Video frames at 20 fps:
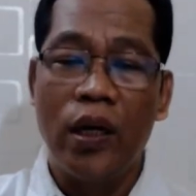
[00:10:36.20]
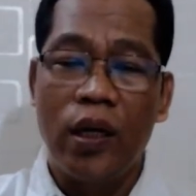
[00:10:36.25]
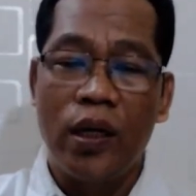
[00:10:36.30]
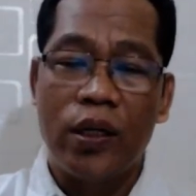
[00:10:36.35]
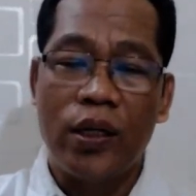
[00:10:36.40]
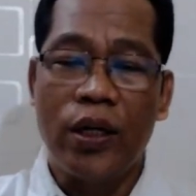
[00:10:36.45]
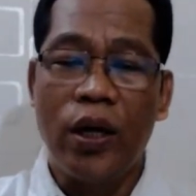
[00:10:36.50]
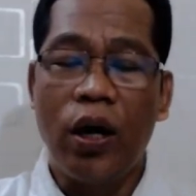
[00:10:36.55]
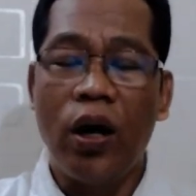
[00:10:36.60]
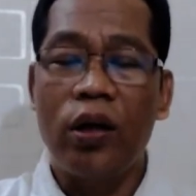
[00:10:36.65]

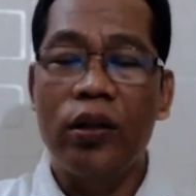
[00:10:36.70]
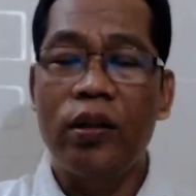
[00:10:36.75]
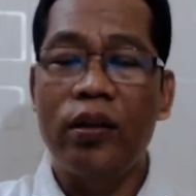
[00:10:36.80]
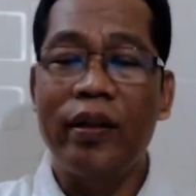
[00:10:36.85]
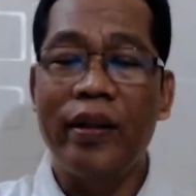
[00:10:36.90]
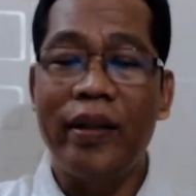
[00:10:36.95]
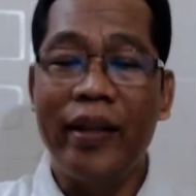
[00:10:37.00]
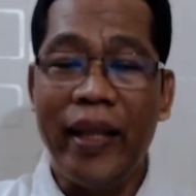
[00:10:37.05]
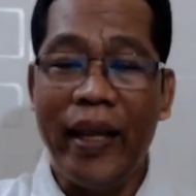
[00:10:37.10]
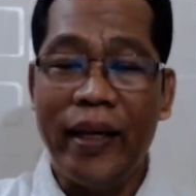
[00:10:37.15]

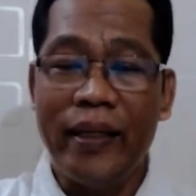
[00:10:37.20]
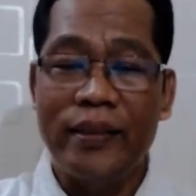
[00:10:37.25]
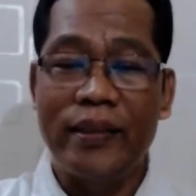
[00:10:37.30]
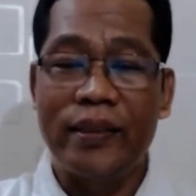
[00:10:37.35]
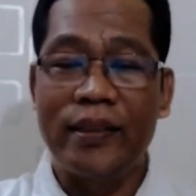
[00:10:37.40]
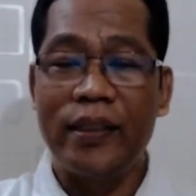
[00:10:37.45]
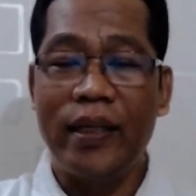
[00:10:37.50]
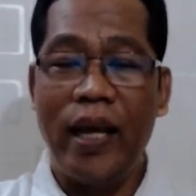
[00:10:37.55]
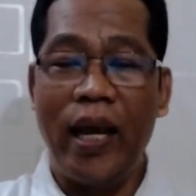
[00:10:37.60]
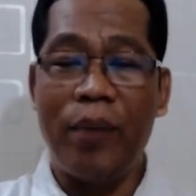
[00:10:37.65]
God
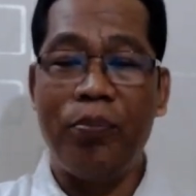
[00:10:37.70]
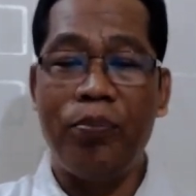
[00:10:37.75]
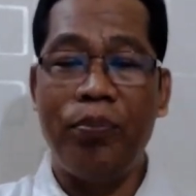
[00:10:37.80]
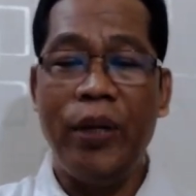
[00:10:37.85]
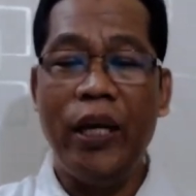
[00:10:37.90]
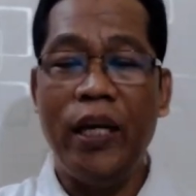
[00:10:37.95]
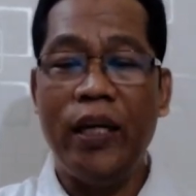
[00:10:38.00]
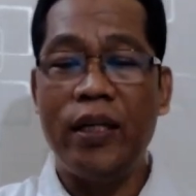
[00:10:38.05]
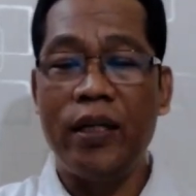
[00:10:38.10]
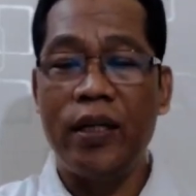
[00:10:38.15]
digs a
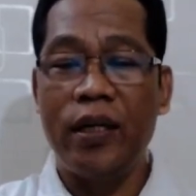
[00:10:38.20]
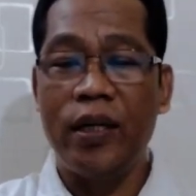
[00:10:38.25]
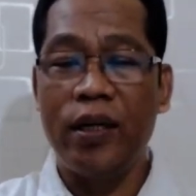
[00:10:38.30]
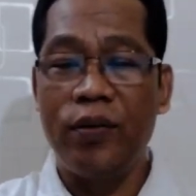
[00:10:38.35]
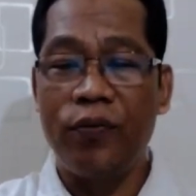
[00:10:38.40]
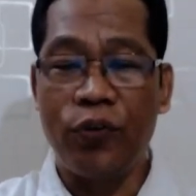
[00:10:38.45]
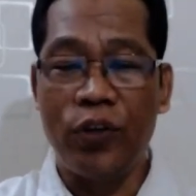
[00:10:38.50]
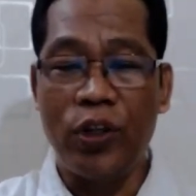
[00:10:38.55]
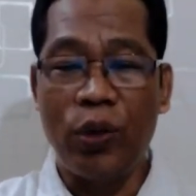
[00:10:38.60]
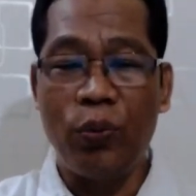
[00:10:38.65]
pit
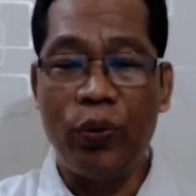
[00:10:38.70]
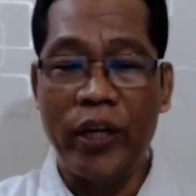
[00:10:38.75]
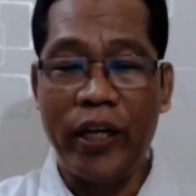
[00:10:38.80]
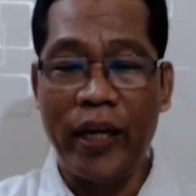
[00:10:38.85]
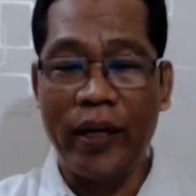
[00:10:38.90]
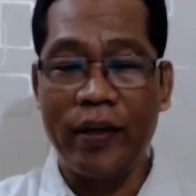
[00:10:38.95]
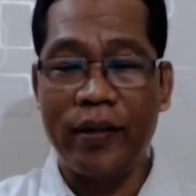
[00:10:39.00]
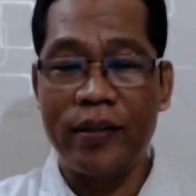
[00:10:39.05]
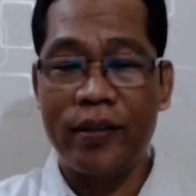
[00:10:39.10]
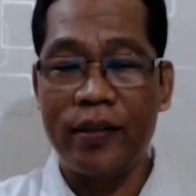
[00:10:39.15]
for the
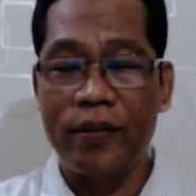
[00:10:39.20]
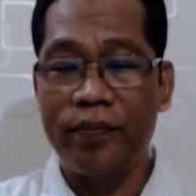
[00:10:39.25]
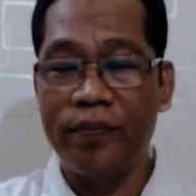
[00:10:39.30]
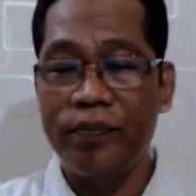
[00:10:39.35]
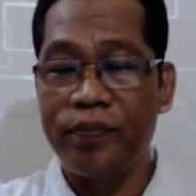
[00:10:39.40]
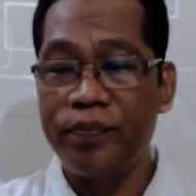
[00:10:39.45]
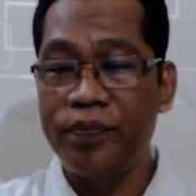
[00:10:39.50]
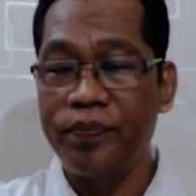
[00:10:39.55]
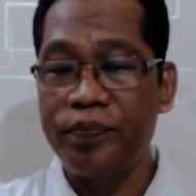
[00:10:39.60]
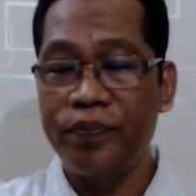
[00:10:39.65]
wicked.
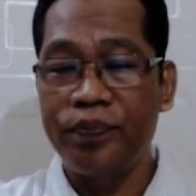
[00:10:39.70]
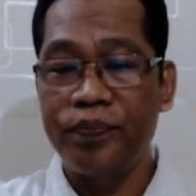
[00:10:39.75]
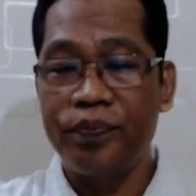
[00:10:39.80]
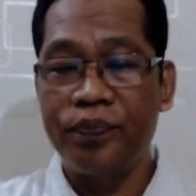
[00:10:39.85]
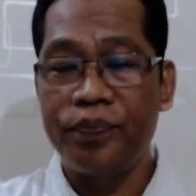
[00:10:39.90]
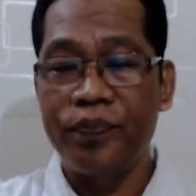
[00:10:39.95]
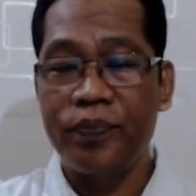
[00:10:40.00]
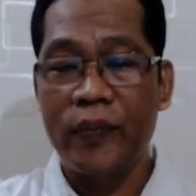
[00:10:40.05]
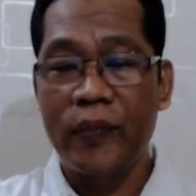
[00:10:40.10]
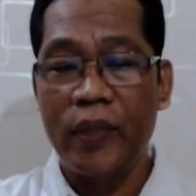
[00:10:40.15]

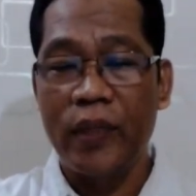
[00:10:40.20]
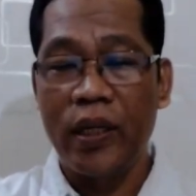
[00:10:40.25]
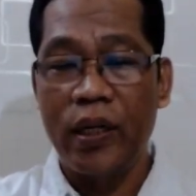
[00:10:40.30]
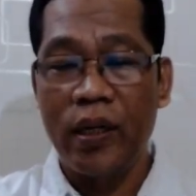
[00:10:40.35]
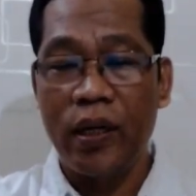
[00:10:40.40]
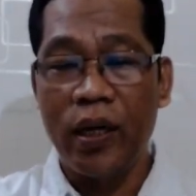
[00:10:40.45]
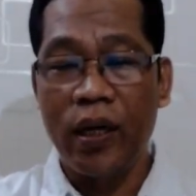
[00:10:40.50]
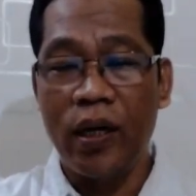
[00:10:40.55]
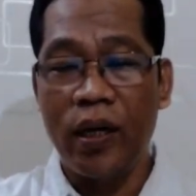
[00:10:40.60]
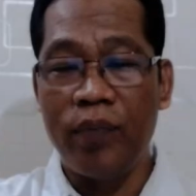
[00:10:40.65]

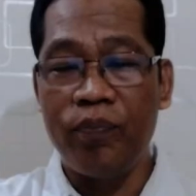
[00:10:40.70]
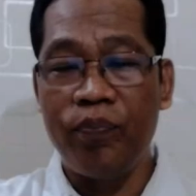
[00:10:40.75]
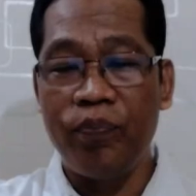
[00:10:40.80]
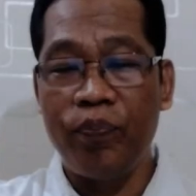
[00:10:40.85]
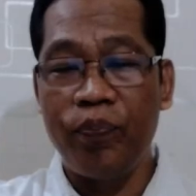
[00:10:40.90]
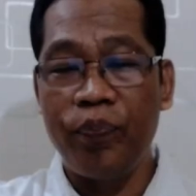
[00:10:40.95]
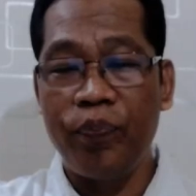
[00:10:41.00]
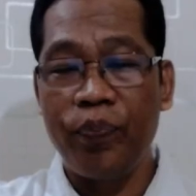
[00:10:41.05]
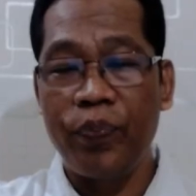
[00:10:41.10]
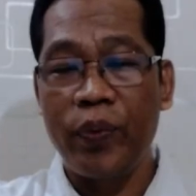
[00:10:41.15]

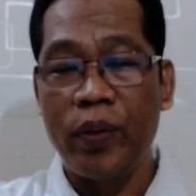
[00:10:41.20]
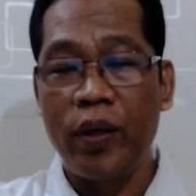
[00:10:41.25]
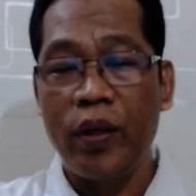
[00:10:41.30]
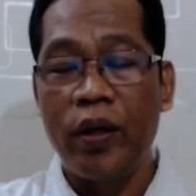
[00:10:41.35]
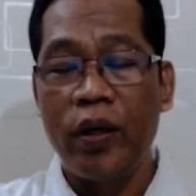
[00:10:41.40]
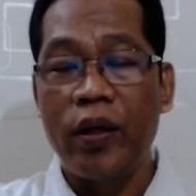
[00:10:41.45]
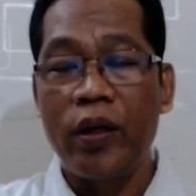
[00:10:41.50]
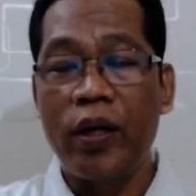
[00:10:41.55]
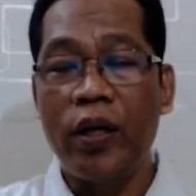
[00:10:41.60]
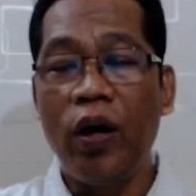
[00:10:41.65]

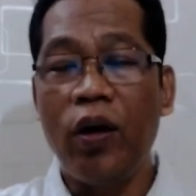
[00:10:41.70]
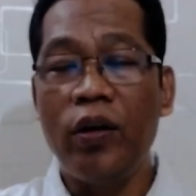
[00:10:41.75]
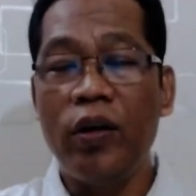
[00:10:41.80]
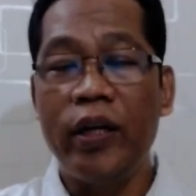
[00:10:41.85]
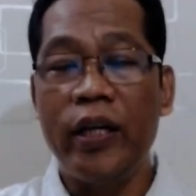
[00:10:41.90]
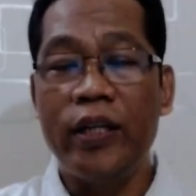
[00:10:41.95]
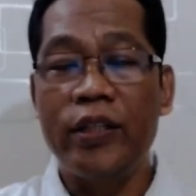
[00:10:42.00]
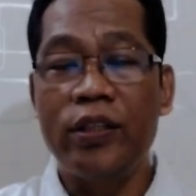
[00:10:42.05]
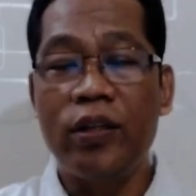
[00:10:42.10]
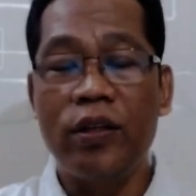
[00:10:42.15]
God
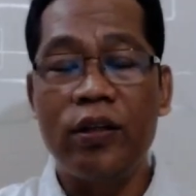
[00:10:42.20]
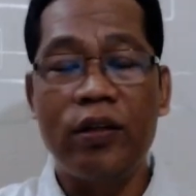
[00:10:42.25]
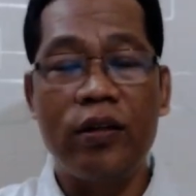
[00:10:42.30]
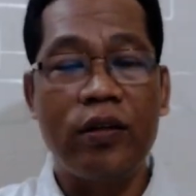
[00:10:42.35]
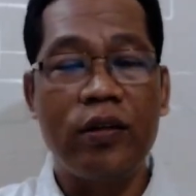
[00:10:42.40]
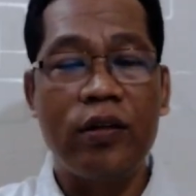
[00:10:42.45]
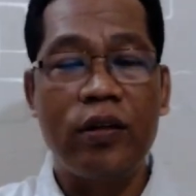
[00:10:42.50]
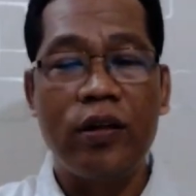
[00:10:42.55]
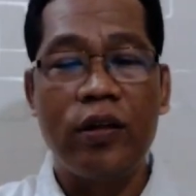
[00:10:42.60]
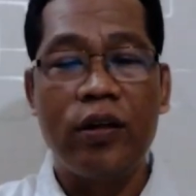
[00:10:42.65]
is not
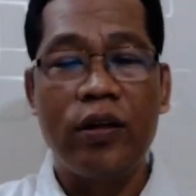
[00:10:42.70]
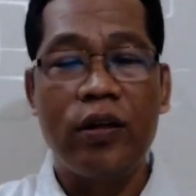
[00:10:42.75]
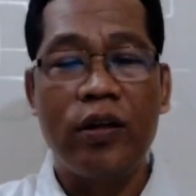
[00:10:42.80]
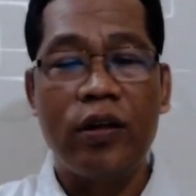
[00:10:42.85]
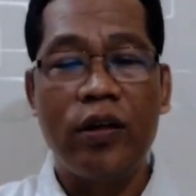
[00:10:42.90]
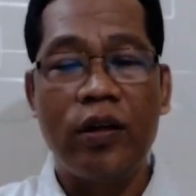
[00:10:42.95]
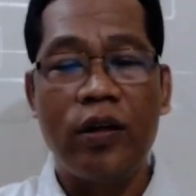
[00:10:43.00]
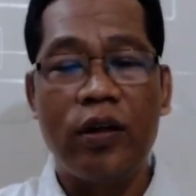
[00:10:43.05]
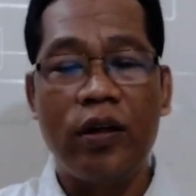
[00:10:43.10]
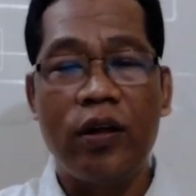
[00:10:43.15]

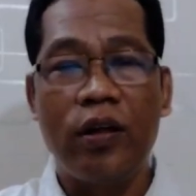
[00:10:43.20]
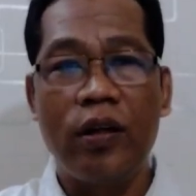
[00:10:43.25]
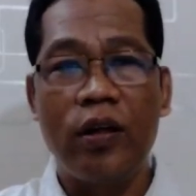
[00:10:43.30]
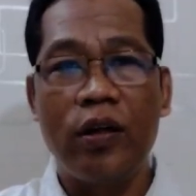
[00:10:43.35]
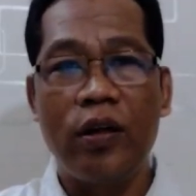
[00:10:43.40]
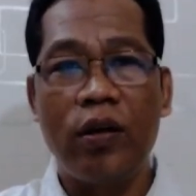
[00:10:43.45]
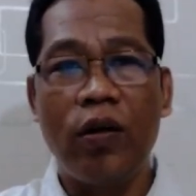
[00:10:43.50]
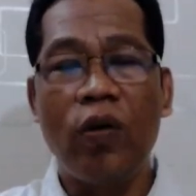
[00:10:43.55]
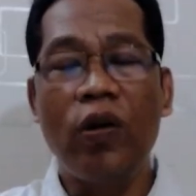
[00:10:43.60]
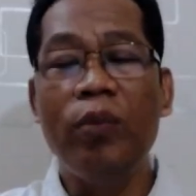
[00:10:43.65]

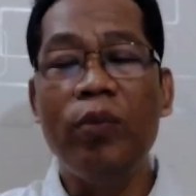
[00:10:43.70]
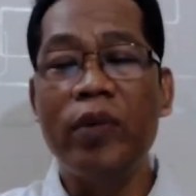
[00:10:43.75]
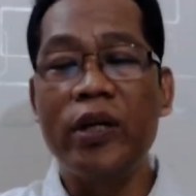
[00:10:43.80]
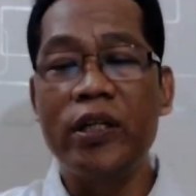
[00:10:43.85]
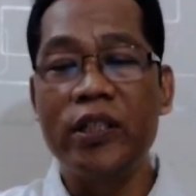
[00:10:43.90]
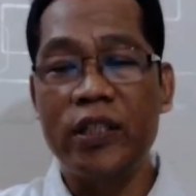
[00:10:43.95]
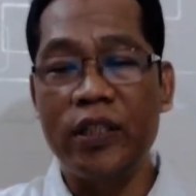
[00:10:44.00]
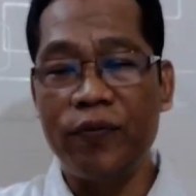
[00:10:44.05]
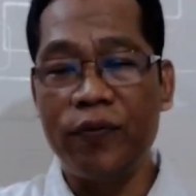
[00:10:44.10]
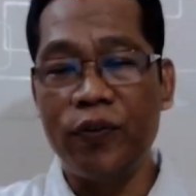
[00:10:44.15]
only
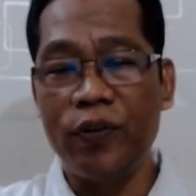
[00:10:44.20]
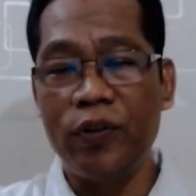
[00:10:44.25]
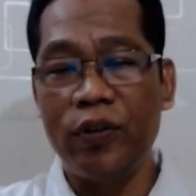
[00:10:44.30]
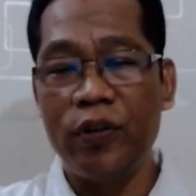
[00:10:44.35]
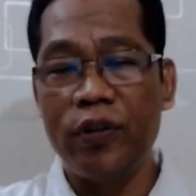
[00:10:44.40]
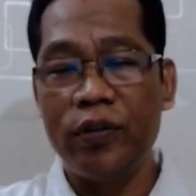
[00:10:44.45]
merciful.